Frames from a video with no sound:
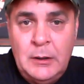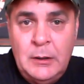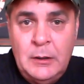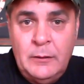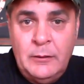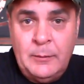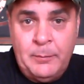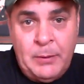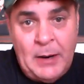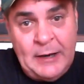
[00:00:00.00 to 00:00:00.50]

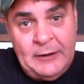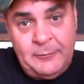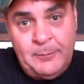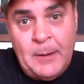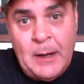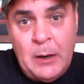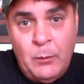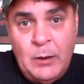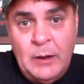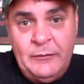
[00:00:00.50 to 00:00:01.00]
The bright
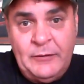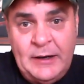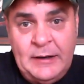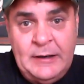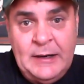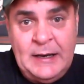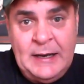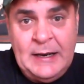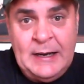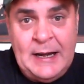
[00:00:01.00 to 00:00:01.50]
spot was they
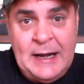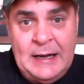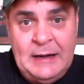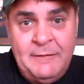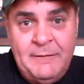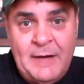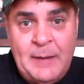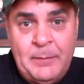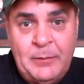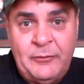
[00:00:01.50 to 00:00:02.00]
did hit
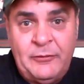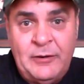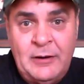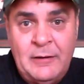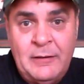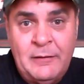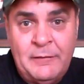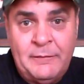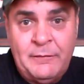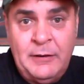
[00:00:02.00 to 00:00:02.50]
85%
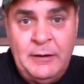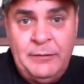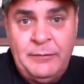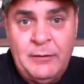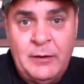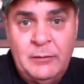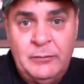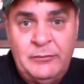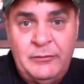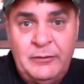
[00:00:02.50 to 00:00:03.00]
of their free
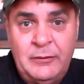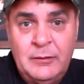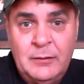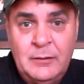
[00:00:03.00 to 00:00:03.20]
throws.